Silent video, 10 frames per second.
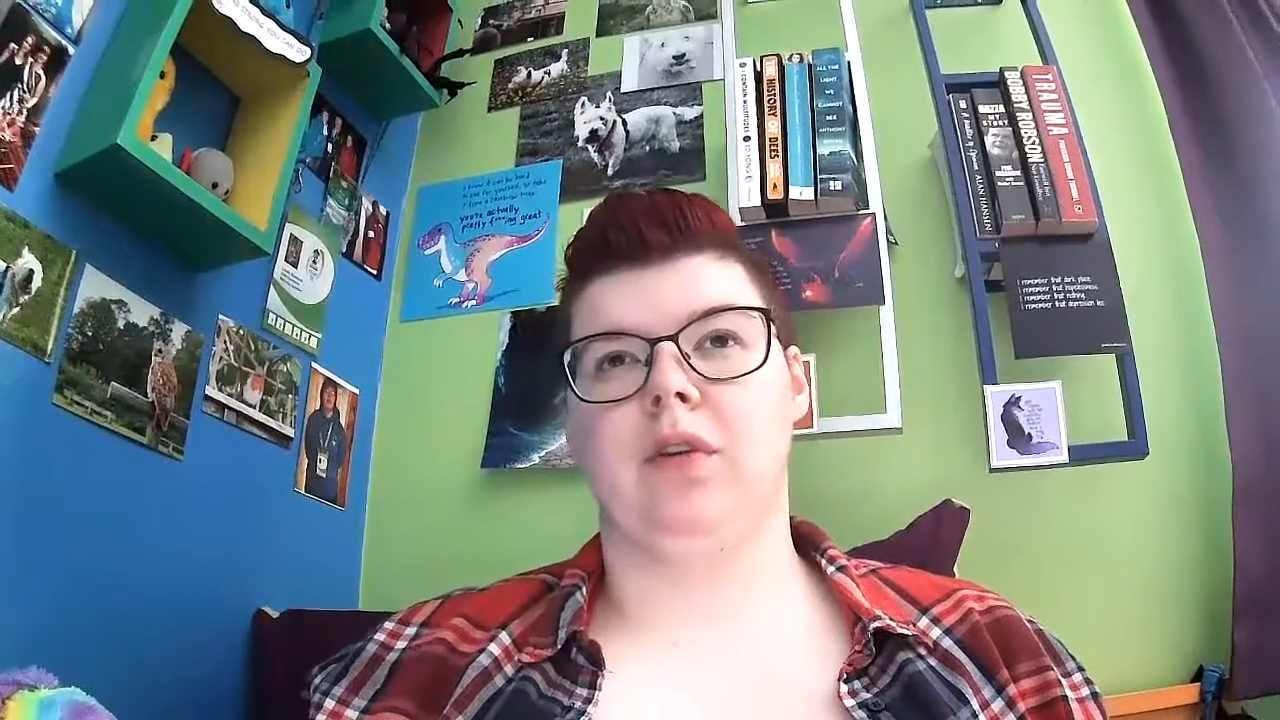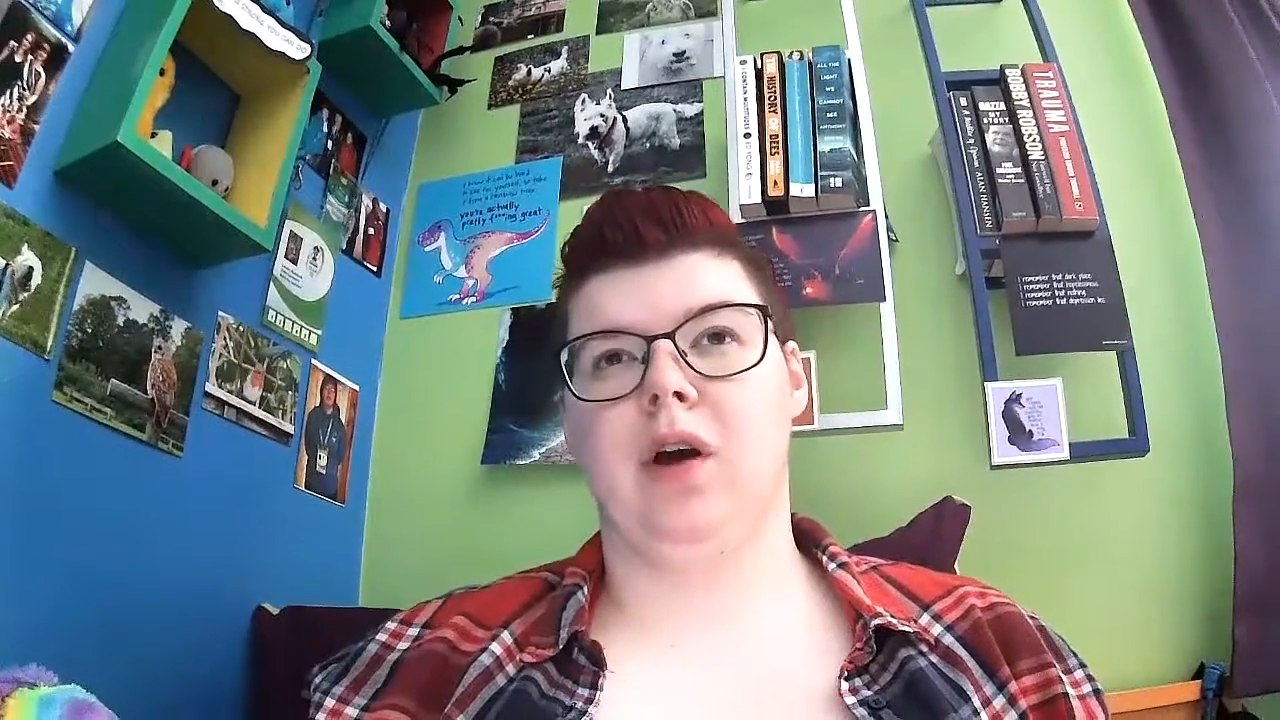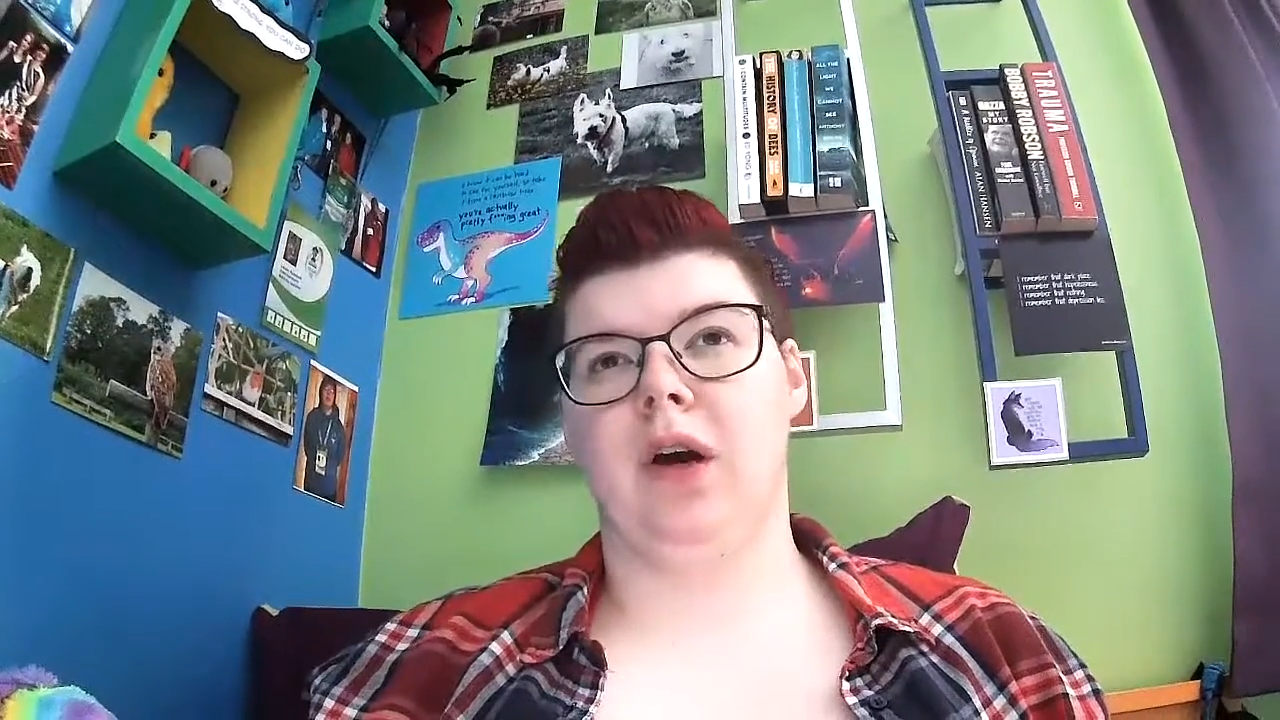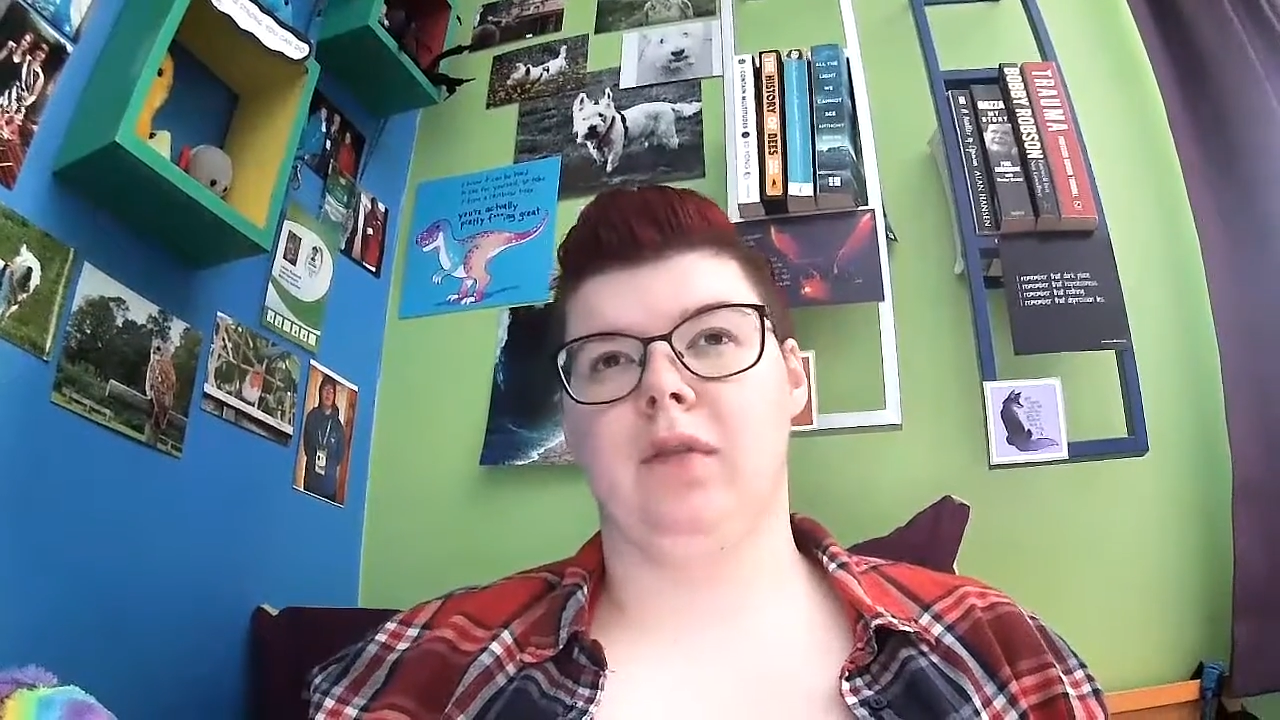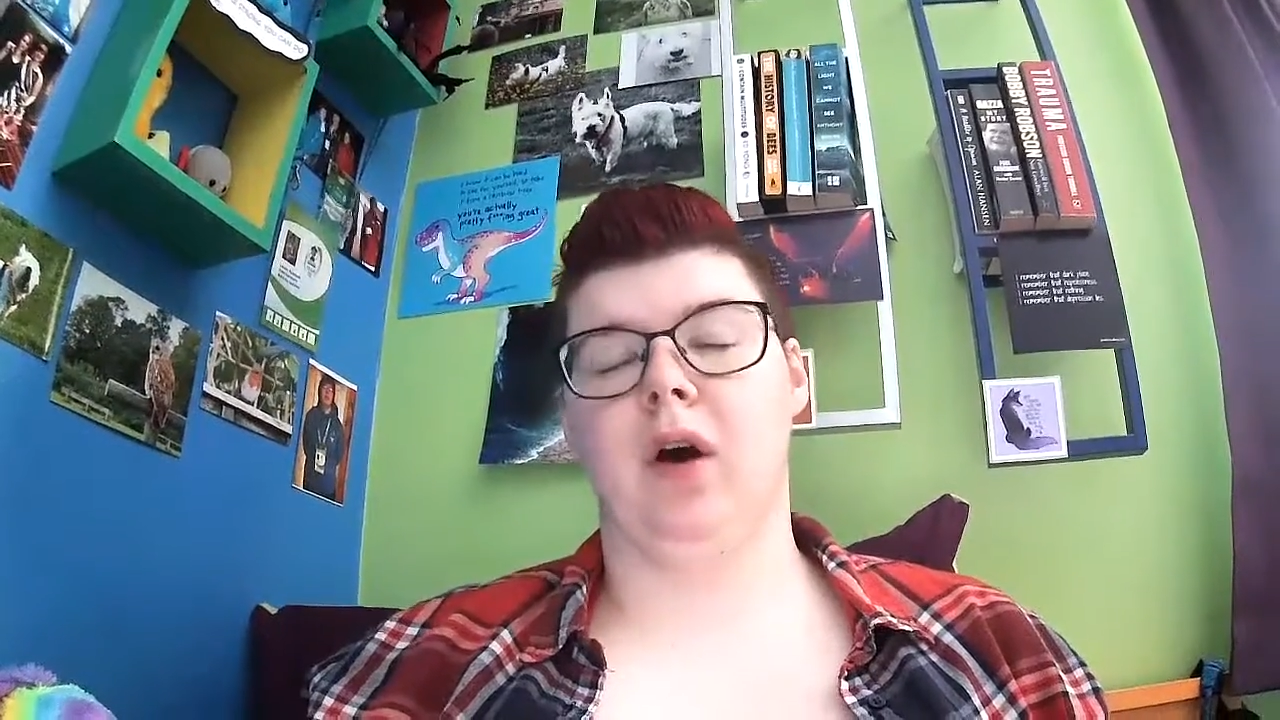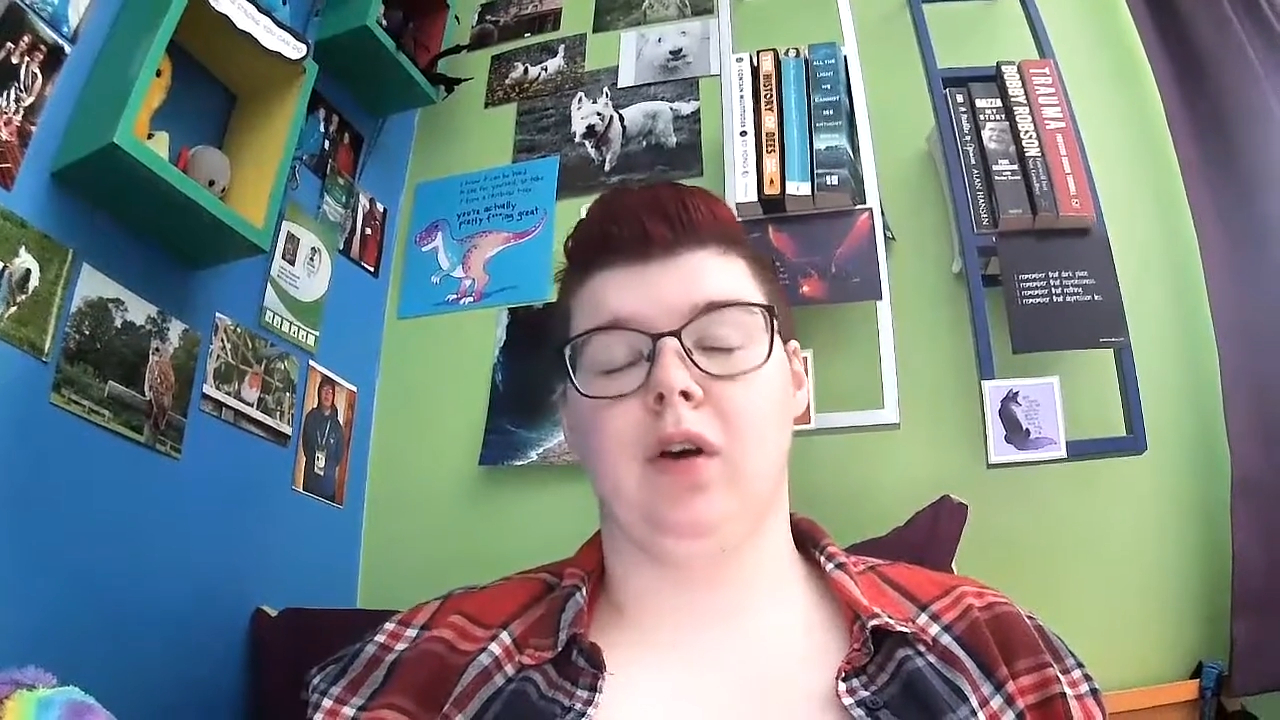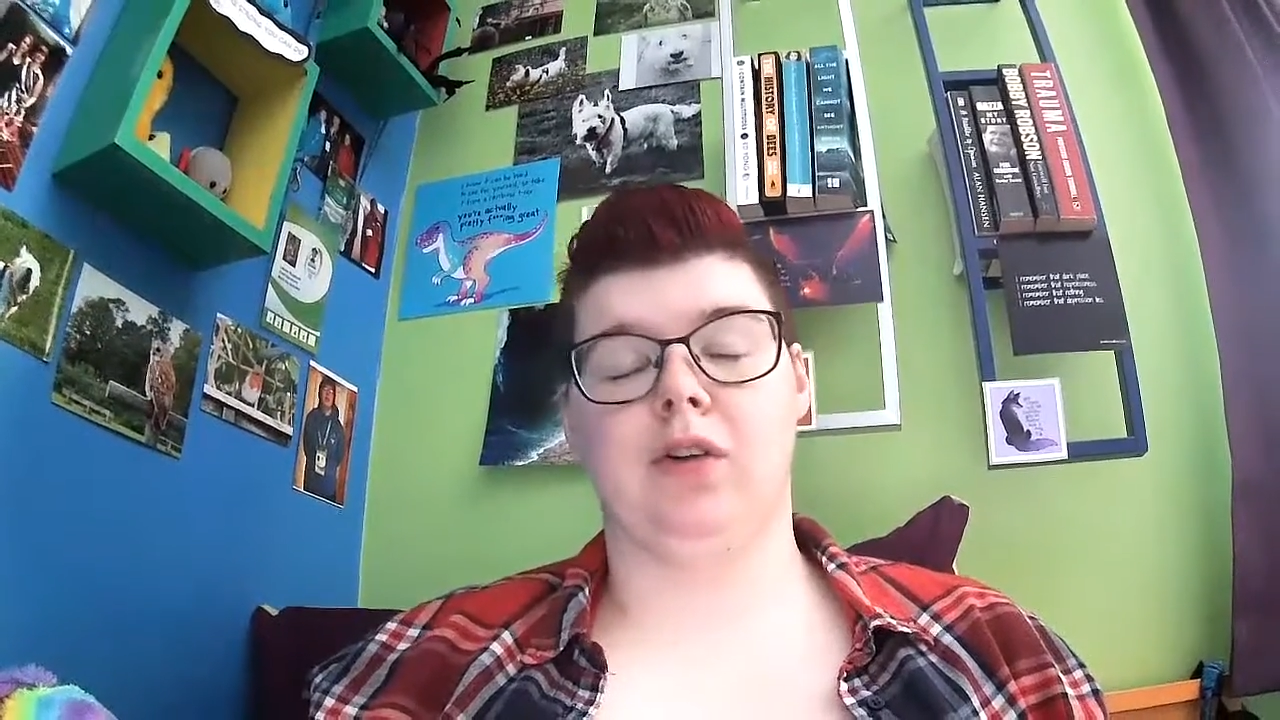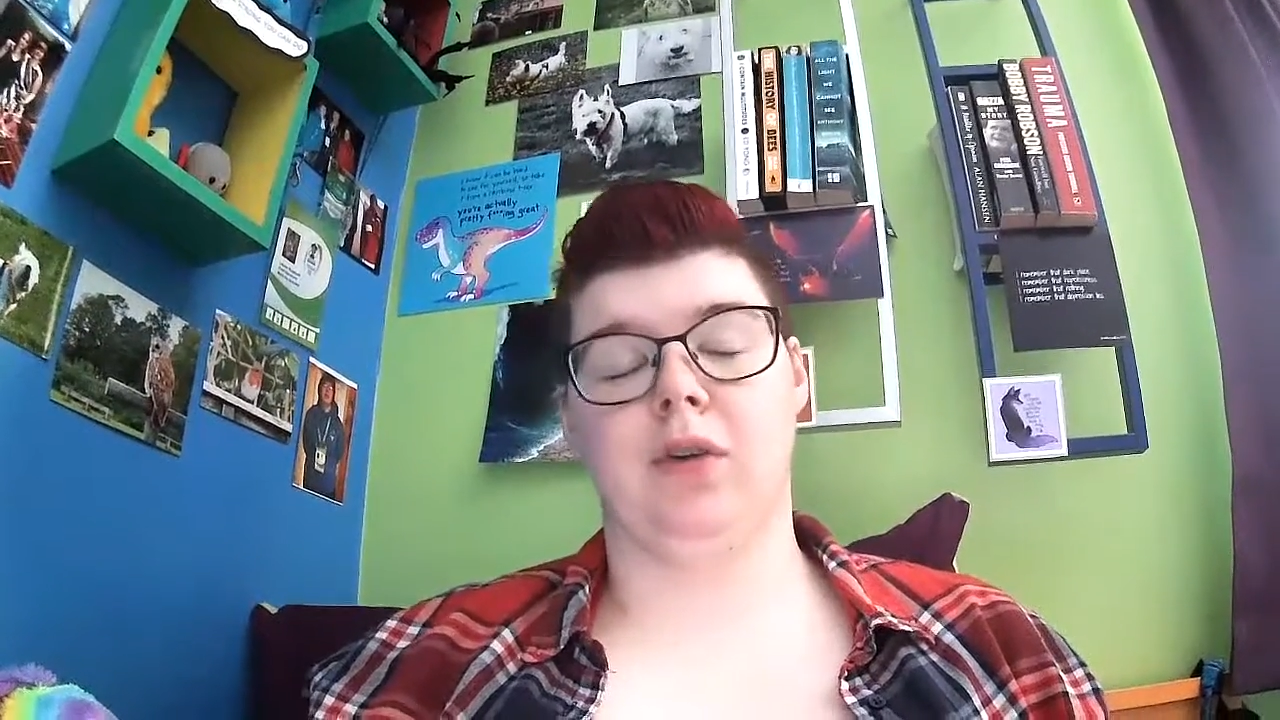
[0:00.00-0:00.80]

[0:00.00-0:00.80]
August